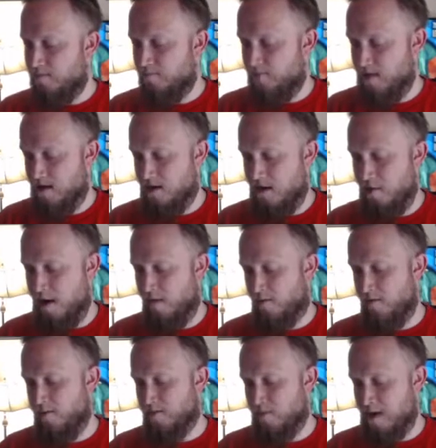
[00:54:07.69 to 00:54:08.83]
But you know what? With
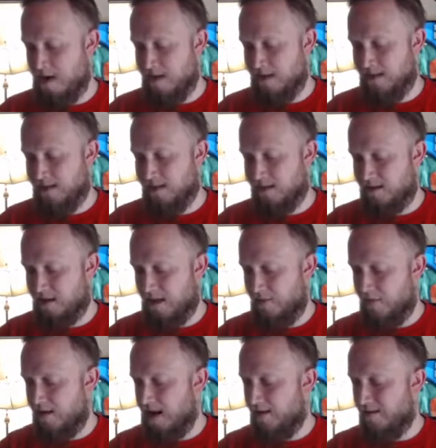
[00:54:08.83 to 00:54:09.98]
those weaknesses and stuff
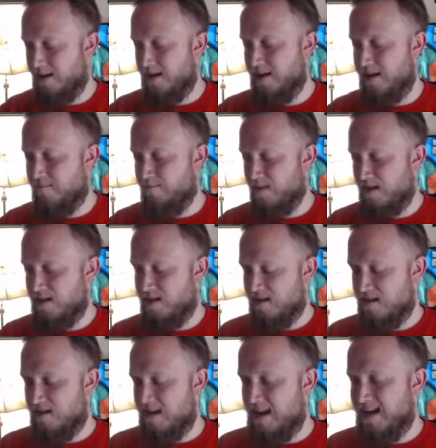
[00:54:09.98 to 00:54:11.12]
I've got right now,
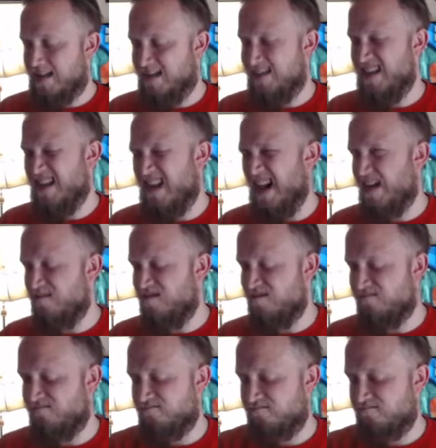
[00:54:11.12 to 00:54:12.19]
I can see that happening.